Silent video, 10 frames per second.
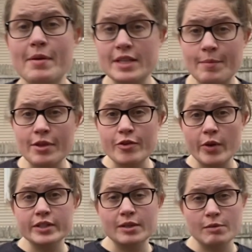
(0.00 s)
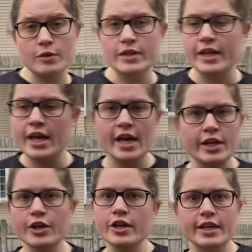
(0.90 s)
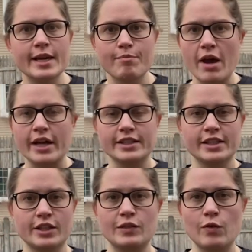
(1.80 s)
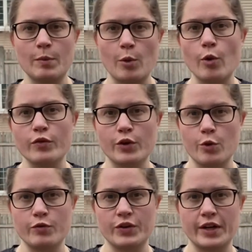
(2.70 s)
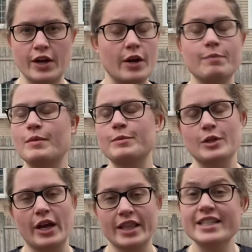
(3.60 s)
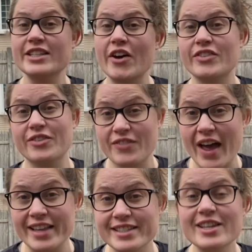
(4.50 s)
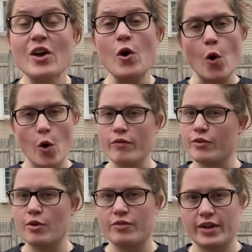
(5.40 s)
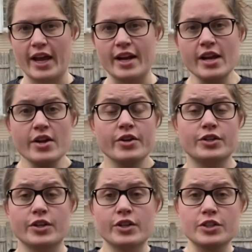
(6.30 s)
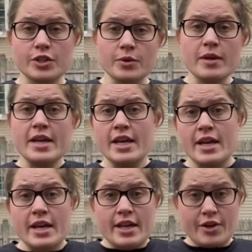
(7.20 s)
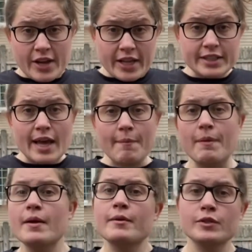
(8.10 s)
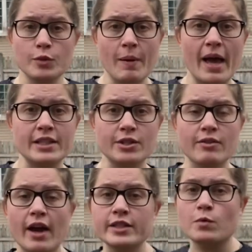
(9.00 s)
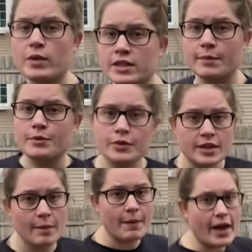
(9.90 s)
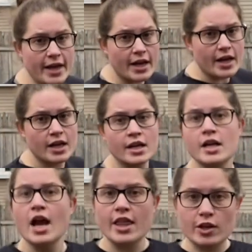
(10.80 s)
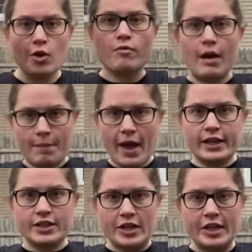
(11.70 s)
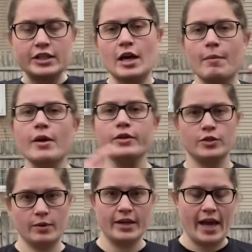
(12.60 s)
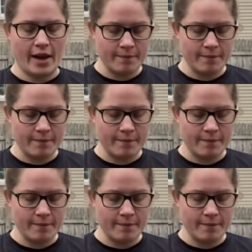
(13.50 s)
I'm gonna throw in some music and you're gonna keep practicing this form over and over. This self-defense over and over again. So you're gonna do your hands up, do past the horizon, 1 step, 2 step, and then go right back to hands up, do it again.